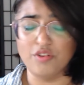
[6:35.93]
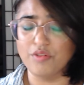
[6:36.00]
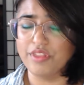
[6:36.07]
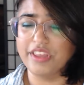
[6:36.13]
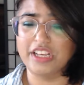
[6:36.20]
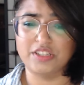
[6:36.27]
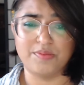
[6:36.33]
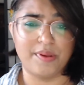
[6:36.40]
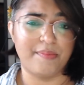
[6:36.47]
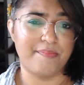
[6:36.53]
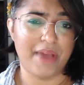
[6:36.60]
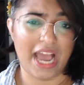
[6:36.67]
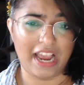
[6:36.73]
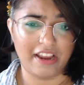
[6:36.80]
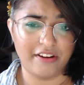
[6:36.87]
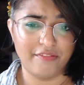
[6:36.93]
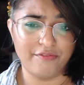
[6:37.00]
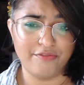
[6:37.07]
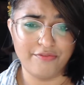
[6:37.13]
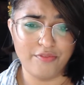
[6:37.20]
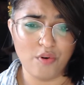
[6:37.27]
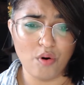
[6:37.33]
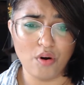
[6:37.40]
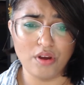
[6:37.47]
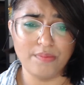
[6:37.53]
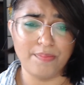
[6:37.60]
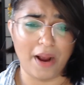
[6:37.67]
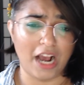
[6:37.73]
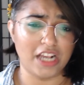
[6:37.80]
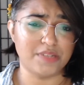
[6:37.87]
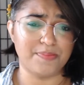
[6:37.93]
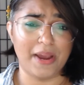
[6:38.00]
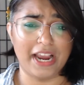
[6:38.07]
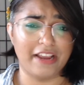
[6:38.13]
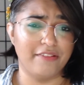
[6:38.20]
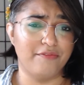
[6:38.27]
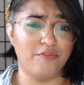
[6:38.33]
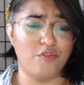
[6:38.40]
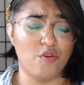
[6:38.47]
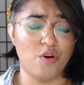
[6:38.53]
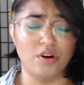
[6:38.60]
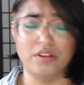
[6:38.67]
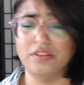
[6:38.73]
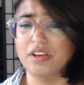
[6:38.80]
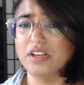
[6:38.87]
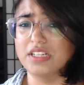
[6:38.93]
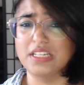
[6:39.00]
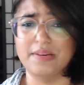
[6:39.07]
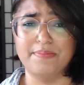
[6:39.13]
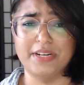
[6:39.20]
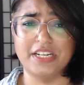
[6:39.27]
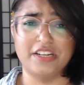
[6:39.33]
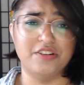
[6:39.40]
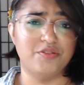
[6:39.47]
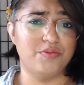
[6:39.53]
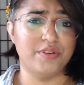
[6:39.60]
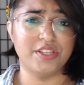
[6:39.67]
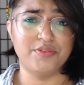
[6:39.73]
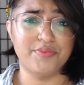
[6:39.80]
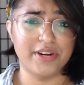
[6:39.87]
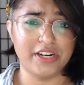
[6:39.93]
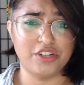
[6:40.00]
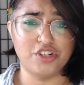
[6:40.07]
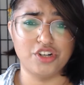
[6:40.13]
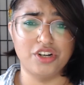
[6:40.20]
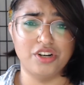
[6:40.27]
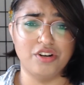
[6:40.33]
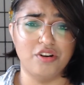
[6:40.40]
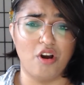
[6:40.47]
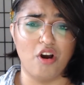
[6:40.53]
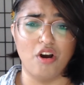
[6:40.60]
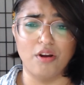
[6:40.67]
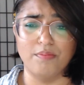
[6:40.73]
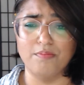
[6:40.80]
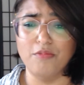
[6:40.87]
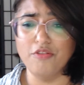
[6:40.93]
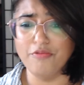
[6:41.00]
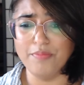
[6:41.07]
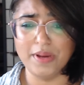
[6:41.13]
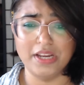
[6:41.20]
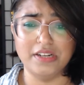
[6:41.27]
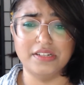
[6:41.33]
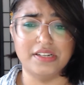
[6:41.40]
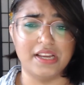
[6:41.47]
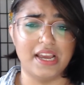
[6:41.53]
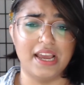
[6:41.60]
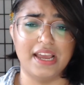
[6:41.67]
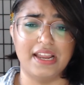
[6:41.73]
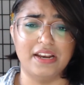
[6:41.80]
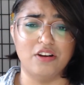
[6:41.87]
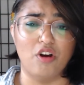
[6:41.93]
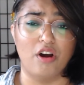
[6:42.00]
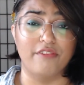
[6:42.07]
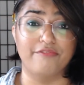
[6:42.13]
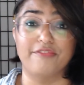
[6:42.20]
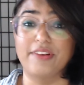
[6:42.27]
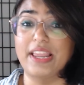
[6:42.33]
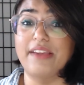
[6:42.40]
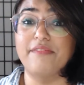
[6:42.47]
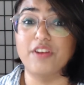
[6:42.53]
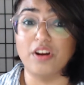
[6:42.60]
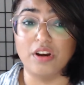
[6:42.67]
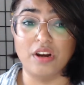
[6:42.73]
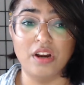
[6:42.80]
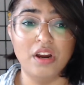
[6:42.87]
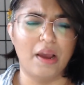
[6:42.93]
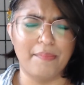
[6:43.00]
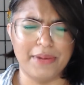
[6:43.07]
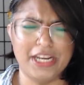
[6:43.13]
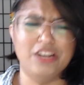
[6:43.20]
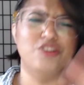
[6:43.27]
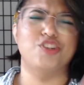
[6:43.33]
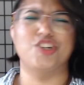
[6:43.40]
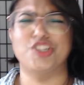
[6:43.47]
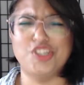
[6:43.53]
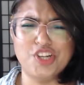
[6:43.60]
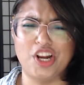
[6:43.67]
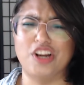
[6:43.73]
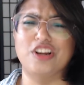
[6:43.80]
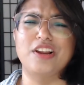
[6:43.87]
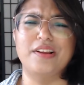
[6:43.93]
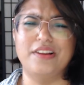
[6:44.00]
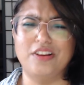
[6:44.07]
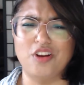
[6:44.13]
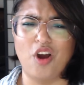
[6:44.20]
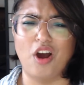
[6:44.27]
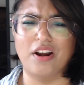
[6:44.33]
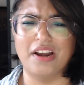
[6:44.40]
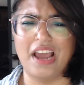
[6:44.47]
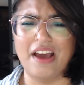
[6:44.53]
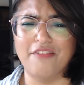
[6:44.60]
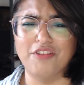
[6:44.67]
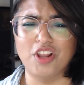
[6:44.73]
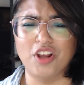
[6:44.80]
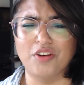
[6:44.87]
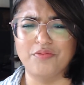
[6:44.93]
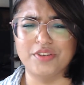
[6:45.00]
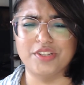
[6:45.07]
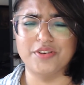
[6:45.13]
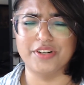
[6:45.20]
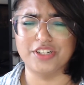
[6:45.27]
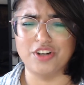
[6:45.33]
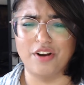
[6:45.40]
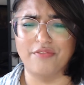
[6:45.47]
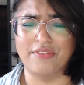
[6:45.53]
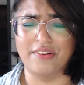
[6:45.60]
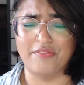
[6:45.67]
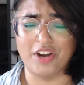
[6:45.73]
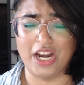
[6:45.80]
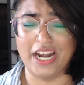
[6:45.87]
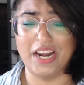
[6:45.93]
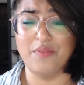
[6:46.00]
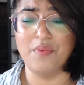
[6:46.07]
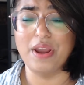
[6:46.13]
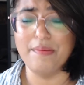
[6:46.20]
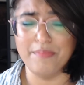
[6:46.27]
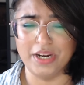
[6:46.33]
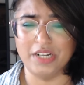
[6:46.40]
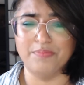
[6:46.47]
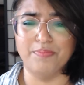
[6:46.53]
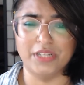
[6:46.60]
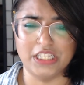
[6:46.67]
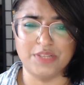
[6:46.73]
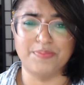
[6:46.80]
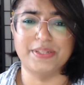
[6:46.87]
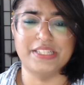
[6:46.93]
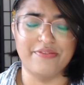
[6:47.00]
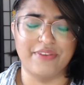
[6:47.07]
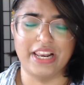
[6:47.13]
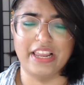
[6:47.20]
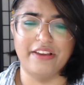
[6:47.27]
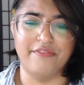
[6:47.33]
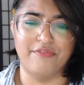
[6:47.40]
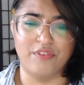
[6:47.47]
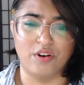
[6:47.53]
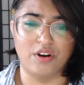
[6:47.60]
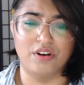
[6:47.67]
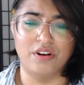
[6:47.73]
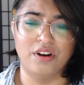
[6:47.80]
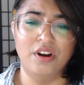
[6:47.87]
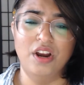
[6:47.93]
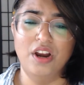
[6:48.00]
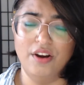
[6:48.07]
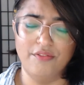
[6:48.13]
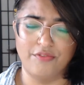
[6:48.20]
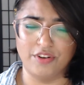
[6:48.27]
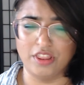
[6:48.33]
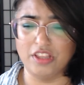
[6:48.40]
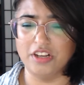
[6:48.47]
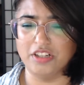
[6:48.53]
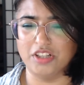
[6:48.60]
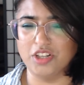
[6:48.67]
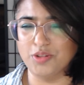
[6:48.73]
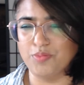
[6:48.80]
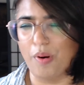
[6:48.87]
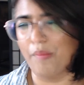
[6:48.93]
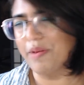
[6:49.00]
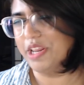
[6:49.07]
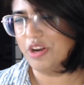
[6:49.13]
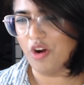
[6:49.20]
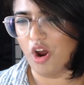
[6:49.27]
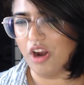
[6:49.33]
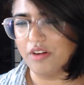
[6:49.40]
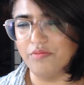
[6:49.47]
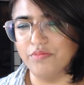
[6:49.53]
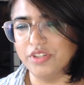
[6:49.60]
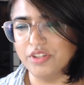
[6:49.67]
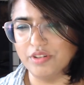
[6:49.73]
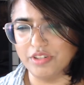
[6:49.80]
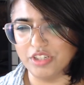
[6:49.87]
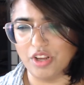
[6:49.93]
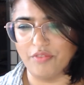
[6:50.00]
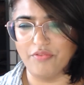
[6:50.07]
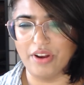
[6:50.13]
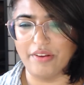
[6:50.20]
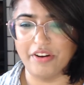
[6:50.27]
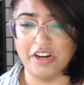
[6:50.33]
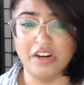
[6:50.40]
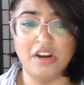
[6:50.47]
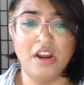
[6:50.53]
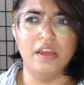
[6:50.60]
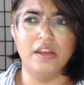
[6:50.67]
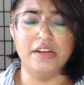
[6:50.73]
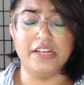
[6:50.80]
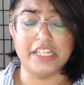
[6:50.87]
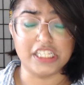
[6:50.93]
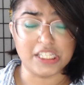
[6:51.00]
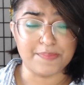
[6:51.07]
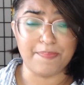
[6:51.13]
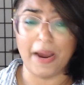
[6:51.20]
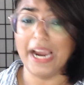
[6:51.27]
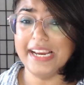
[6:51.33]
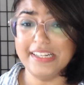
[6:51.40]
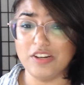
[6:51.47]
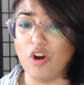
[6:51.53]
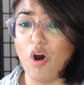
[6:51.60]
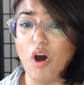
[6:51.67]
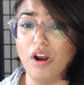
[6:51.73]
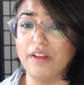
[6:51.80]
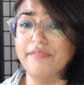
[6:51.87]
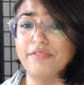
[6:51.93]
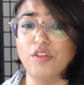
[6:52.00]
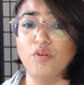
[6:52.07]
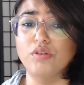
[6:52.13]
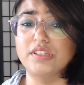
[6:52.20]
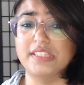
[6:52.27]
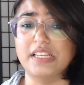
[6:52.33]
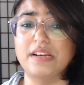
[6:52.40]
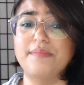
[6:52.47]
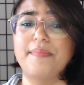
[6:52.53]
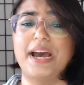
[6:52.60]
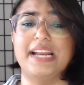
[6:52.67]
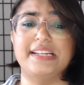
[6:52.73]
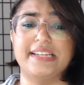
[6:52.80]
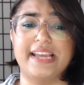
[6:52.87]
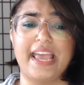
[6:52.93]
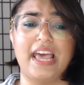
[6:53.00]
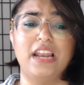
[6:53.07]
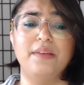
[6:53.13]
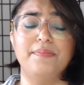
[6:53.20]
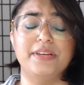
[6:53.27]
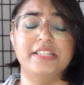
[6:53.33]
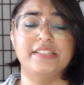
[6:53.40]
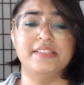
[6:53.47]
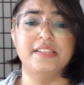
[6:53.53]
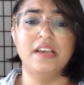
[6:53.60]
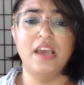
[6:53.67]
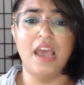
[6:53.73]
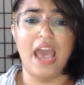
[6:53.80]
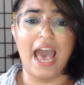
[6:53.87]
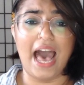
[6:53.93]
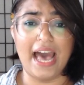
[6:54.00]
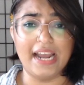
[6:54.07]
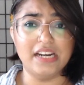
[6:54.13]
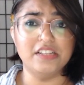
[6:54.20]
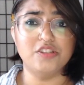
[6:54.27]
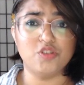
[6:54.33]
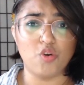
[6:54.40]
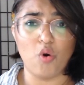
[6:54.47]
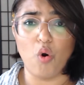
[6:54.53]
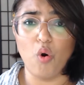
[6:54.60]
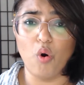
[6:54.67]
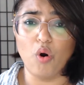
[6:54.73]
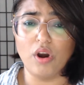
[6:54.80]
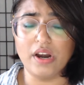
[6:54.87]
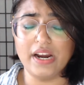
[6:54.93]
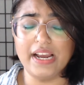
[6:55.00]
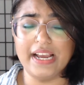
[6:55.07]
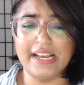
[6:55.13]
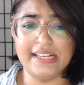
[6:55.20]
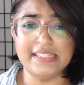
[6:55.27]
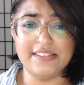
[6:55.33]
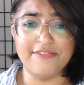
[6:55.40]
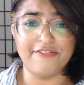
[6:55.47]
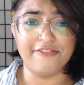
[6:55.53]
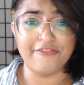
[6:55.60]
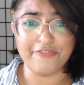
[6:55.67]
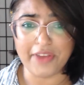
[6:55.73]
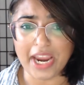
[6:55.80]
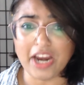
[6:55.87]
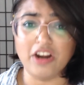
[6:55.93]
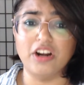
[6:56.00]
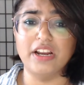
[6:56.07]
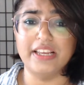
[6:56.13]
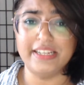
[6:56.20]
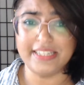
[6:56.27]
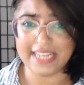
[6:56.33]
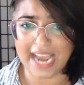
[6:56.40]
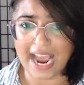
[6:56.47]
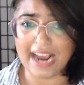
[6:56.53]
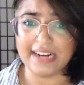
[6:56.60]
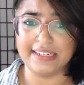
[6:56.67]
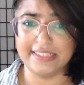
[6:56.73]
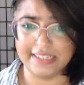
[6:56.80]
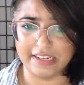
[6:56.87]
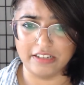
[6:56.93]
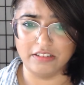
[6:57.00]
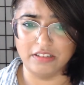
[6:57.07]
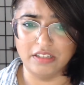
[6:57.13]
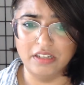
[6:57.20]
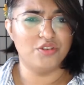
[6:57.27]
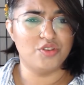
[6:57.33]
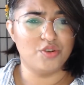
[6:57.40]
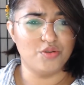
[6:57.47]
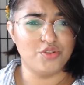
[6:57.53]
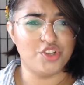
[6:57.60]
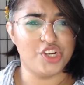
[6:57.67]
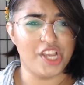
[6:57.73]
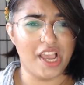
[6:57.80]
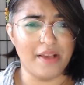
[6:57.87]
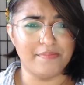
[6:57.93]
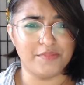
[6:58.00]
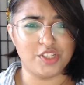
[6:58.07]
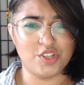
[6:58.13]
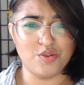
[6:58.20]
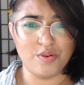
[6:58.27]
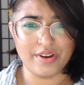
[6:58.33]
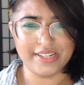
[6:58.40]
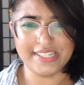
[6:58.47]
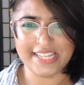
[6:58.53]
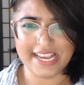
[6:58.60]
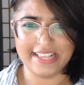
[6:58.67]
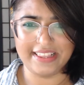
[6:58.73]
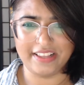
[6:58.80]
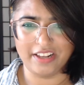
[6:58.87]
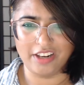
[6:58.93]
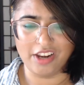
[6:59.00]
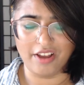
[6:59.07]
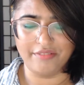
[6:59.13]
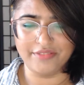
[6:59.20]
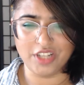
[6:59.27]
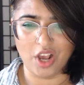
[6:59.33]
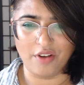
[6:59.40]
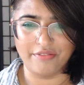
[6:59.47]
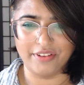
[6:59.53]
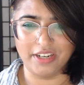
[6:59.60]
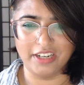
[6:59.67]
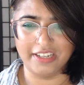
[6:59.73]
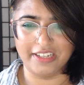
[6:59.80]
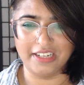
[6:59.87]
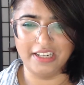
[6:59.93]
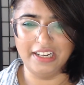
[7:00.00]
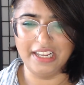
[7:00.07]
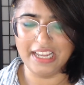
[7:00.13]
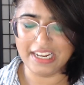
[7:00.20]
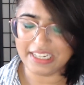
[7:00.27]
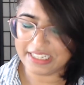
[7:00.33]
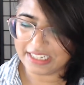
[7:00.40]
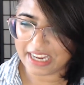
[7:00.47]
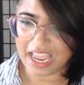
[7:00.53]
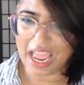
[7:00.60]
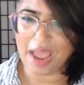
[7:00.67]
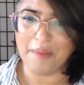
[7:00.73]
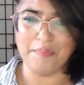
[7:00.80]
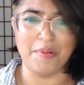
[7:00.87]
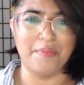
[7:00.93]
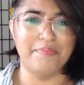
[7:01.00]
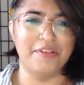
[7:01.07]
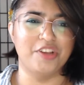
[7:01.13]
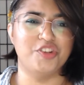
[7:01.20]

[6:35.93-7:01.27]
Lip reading: things being back and forth, pass back and forth, there's limited restriction on movement and on flavor. I mean, you should generally not have a lot of restriction on flavor anyway, but specifically for this, there's probably not restriction on flavor. Despite all of those cinematic elements, at its core, it's fairly tactical. So GMs, you can take the gloves off a little and amp up the